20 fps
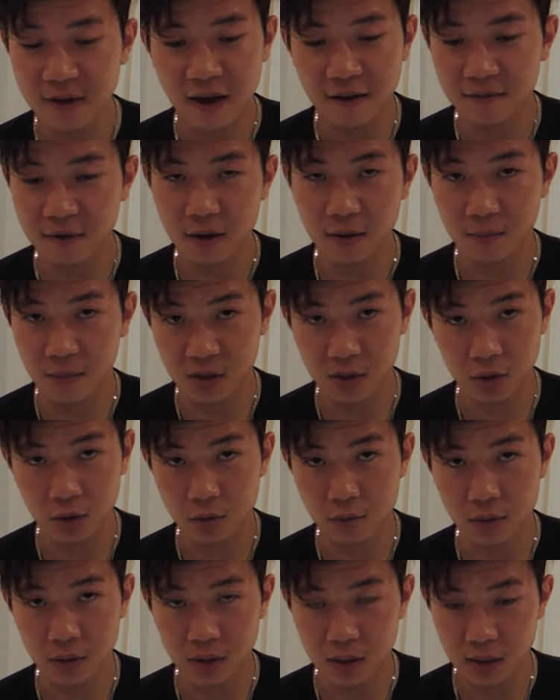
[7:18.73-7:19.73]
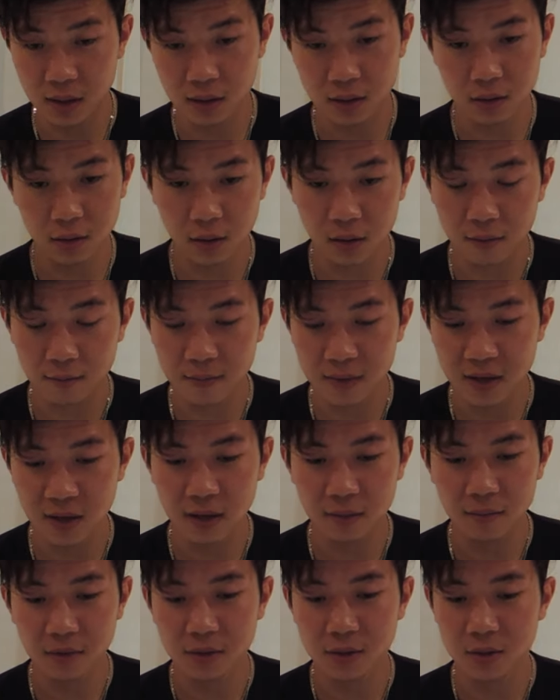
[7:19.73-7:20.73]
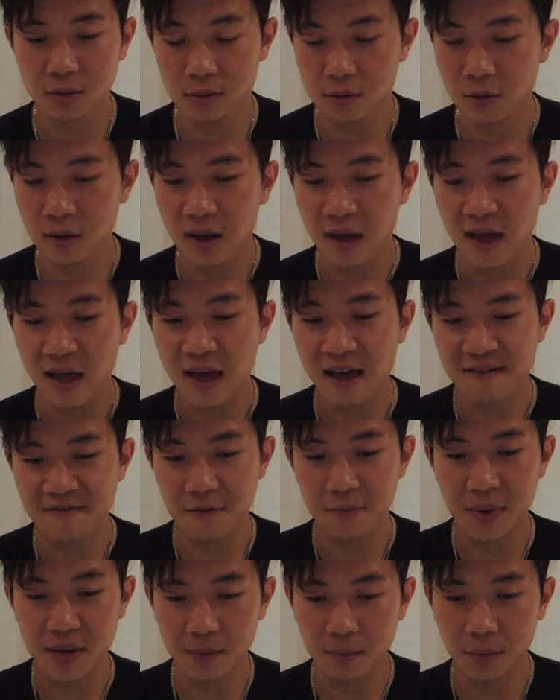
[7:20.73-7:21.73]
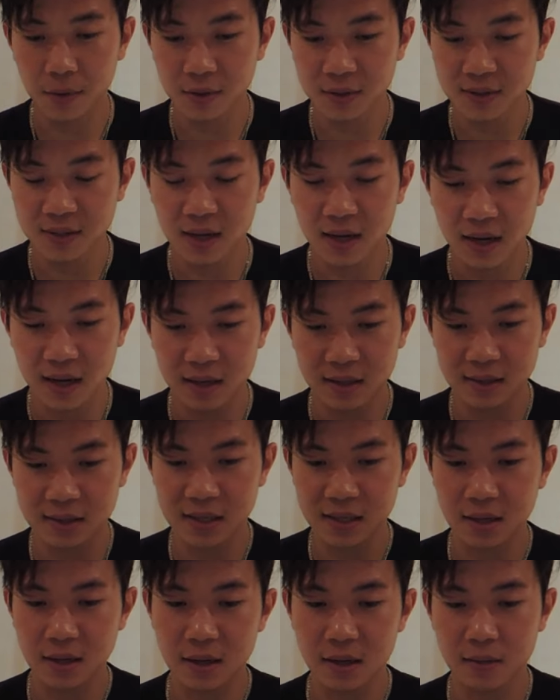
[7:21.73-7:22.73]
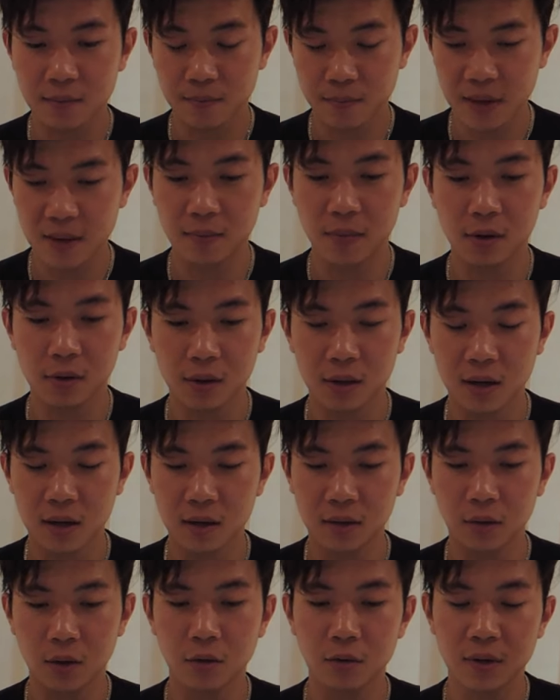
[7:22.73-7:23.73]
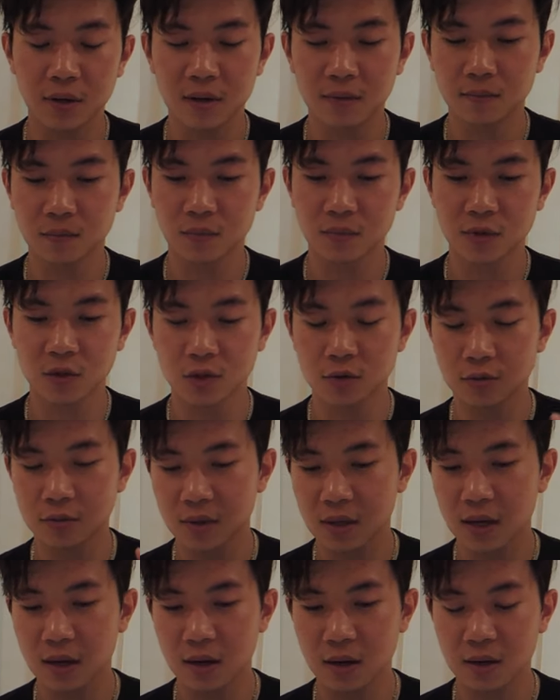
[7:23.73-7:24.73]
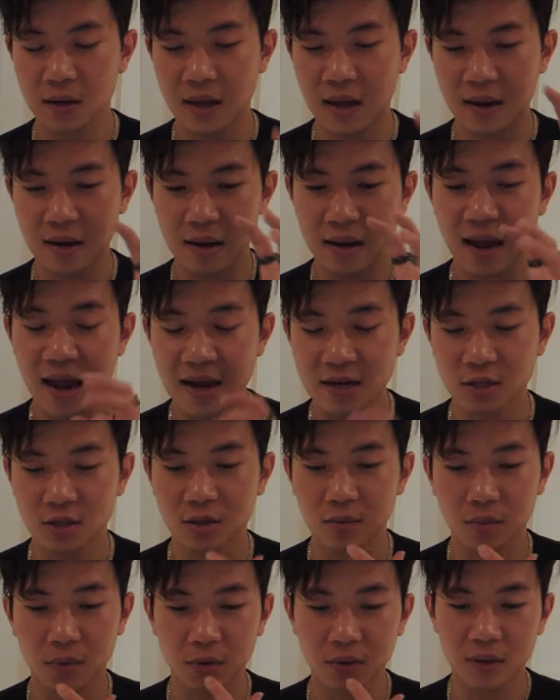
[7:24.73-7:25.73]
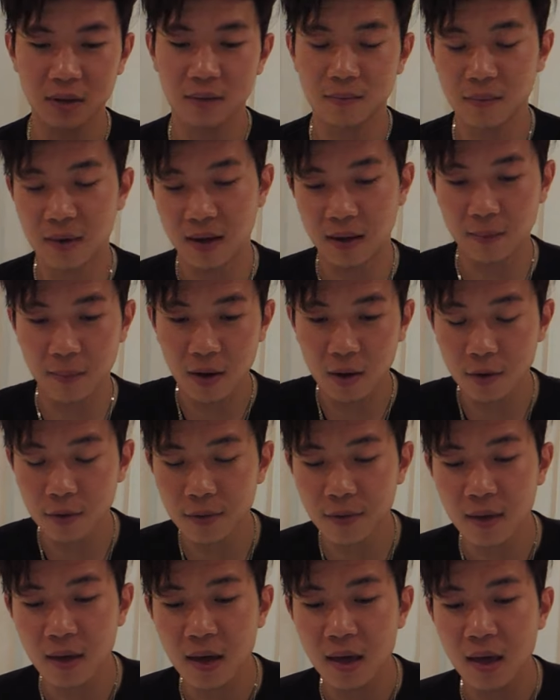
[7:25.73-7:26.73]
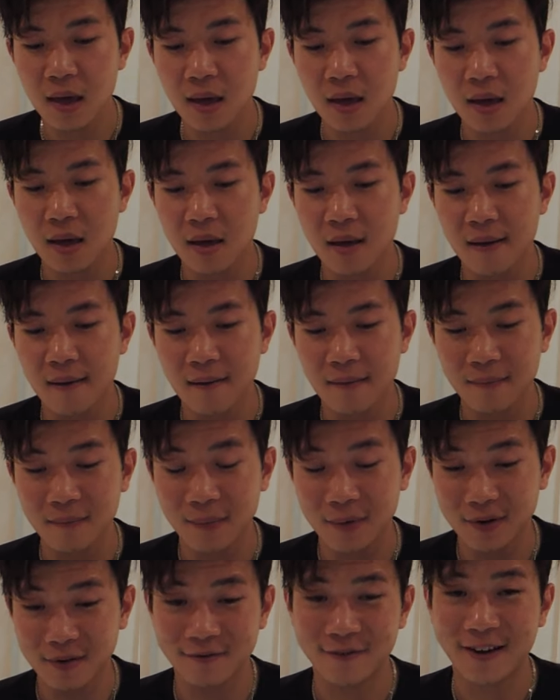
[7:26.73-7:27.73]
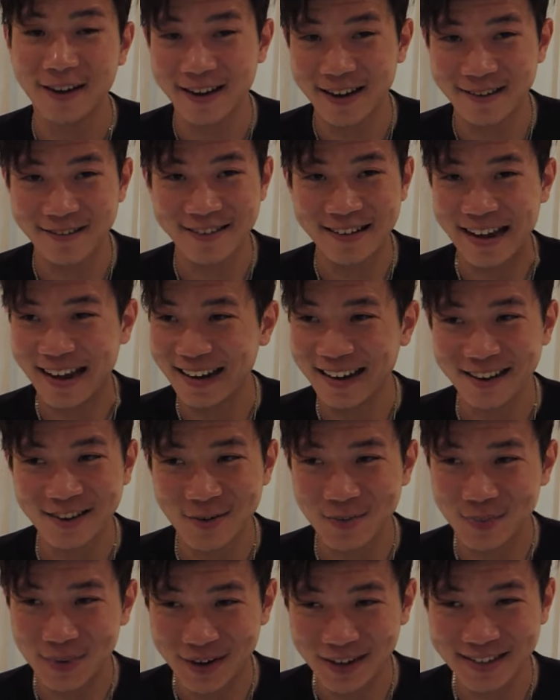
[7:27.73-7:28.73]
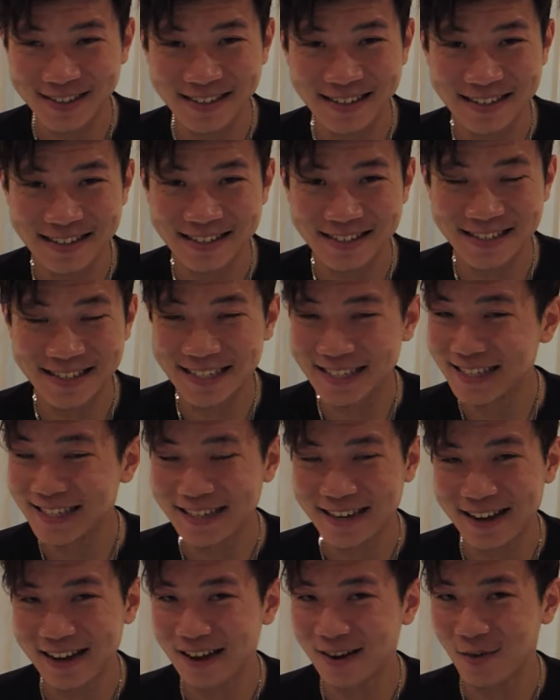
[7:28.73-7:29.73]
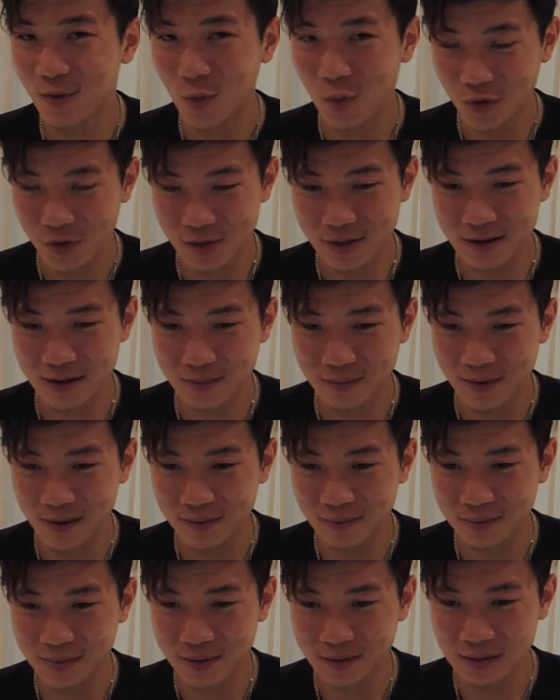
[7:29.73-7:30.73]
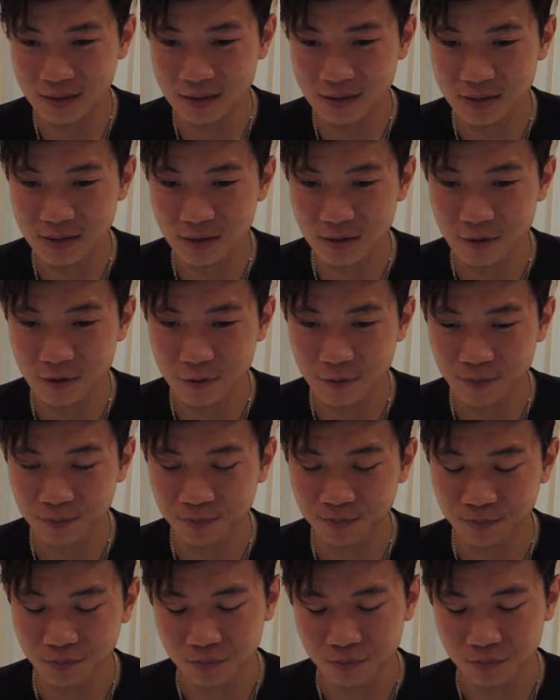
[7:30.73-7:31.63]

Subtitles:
have that in my show one day, you know, being able to have a paintball sign, take a paintball gun, load it, shoot the gun, and catch the bullet in my mouth. But right now, $900 is just not worth it in my opinion. So,